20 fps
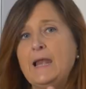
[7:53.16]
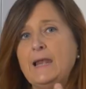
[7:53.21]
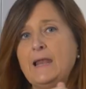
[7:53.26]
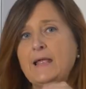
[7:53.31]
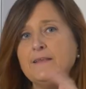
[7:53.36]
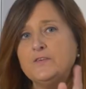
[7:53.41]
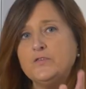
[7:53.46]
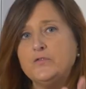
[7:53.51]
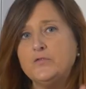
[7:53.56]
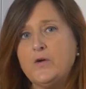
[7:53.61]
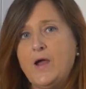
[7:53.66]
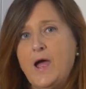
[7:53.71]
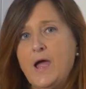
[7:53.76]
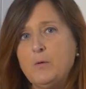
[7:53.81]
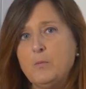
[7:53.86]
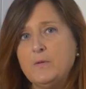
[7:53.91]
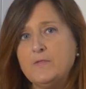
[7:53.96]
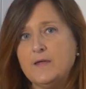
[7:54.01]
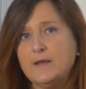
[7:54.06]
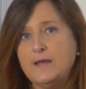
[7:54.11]
Let's
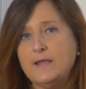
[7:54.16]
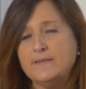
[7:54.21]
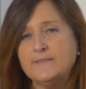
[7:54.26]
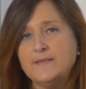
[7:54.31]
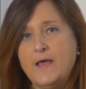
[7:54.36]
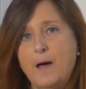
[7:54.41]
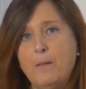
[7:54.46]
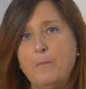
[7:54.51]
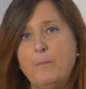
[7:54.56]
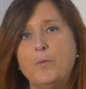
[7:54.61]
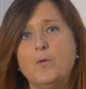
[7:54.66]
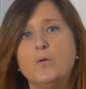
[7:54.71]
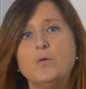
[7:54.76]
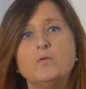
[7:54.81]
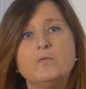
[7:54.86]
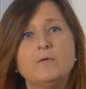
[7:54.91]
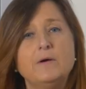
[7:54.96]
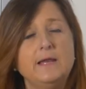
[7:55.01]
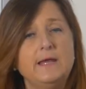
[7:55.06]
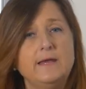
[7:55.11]
try with an example
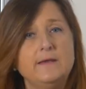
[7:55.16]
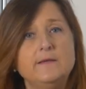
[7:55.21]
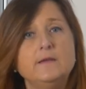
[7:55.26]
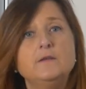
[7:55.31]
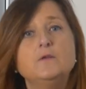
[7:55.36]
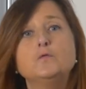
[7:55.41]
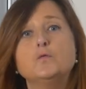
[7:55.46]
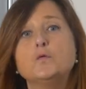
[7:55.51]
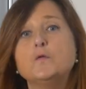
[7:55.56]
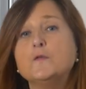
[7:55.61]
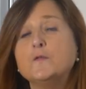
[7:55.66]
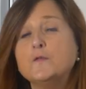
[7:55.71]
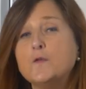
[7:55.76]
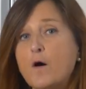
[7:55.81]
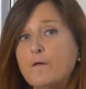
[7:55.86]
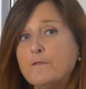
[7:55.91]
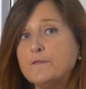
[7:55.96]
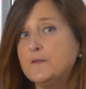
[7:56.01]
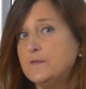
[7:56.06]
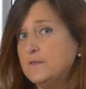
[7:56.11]
related to
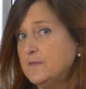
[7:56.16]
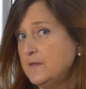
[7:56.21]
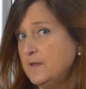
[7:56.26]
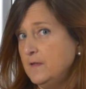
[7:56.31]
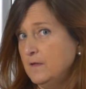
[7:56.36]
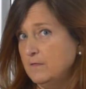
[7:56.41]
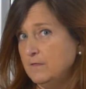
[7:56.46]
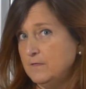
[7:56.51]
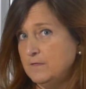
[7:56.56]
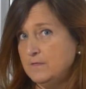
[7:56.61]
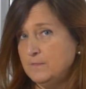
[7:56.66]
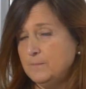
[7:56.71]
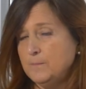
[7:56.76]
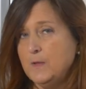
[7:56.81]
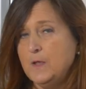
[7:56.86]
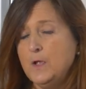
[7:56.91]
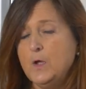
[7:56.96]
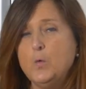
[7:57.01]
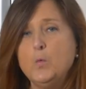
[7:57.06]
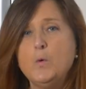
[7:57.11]
soft skills.
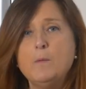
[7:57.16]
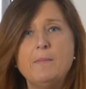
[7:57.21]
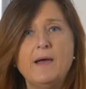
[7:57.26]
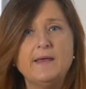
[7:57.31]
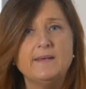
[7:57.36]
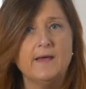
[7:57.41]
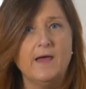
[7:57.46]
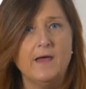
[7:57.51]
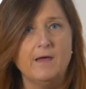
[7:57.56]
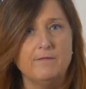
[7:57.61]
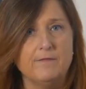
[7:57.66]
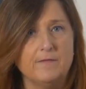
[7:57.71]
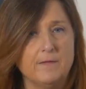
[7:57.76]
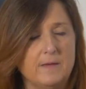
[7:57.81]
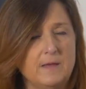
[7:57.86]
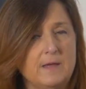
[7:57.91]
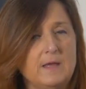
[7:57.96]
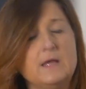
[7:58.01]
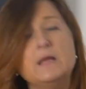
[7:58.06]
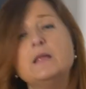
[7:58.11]
We might have,
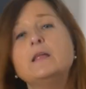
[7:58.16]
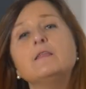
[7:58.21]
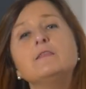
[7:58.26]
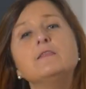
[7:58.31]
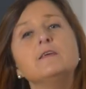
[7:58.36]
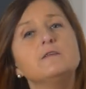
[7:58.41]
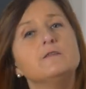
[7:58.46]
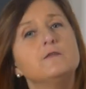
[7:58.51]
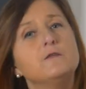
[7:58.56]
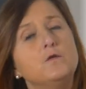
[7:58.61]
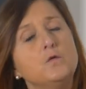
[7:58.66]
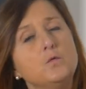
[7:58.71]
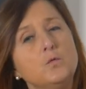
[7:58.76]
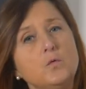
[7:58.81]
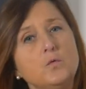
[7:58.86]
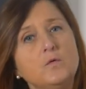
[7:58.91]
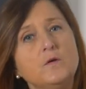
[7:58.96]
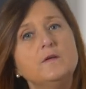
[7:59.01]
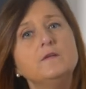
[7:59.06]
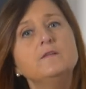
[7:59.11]
the
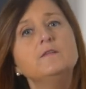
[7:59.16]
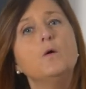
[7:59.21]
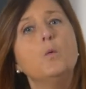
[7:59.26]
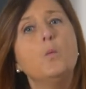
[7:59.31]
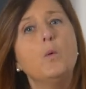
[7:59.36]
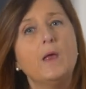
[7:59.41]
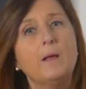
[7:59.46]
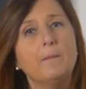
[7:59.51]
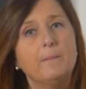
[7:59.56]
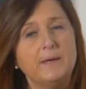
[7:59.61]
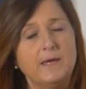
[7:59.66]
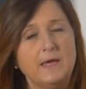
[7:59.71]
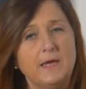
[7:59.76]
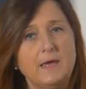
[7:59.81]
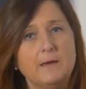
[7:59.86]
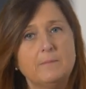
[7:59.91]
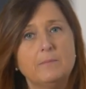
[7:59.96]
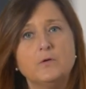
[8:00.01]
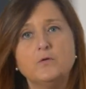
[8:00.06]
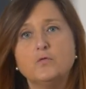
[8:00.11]
student will
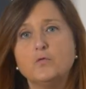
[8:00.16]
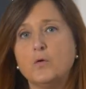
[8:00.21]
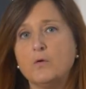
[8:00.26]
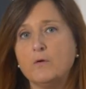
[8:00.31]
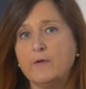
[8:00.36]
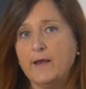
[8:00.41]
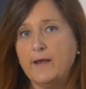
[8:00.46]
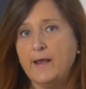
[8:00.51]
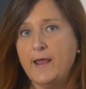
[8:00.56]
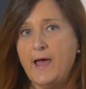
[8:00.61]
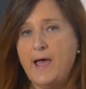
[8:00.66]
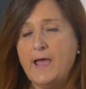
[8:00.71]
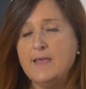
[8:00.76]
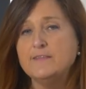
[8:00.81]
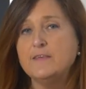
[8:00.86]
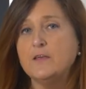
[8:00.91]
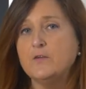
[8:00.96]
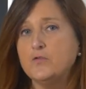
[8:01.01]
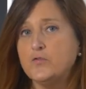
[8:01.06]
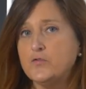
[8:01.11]
be able to
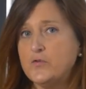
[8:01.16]
organize and